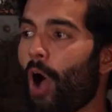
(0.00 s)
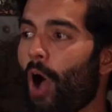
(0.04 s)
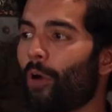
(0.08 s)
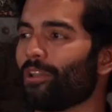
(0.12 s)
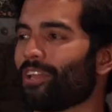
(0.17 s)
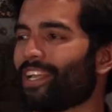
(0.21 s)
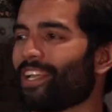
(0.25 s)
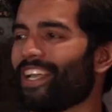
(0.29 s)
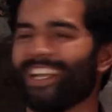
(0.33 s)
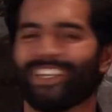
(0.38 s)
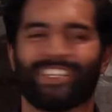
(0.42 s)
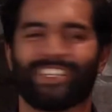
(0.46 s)

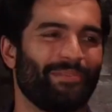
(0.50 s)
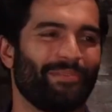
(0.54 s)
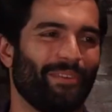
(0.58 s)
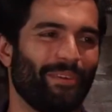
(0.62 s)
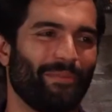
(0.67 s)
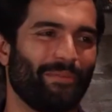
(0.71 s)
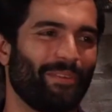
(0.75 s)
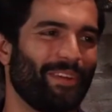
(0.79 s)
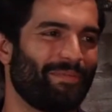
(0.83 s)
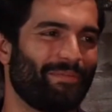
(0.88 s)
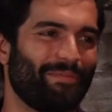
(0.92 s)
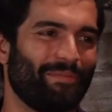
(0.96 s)
one. guys, come
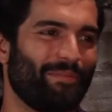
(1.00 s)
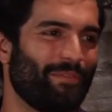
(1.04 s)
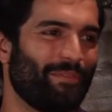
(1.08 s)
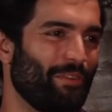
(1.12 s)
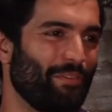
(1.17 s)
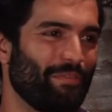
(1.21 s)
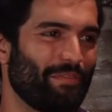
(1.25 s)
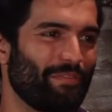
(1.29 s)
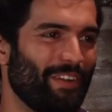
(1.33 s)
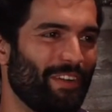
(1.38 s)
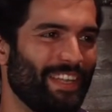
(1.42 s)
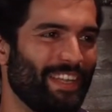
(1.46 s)
on, we're, we're
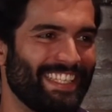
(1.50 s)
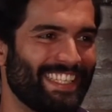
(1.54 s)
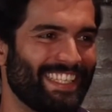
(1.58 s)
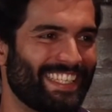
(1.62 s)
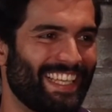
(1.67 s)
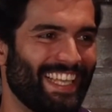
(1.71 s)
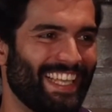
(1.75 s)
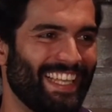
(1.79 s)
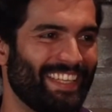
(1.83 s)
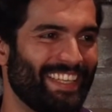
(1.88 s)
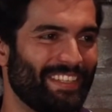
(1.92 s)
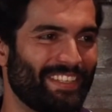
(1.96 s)
all
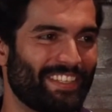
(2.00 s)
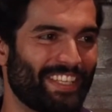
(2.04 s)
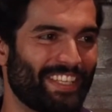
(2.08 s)
friends and uh,